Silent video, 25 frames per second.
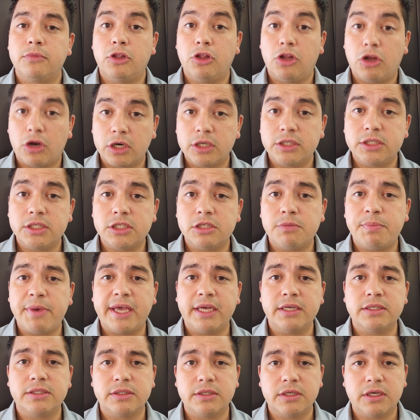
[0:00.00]
largest
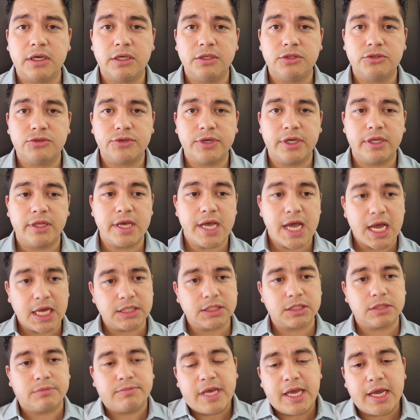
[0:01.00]
banks in the country, and they
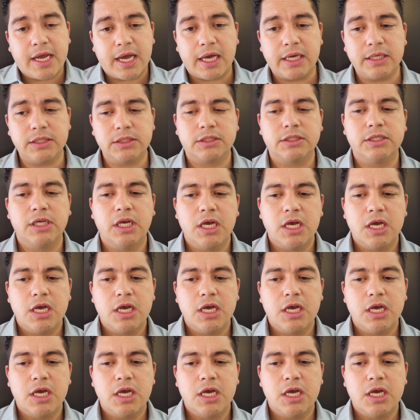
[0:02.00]
ask them, hey guys,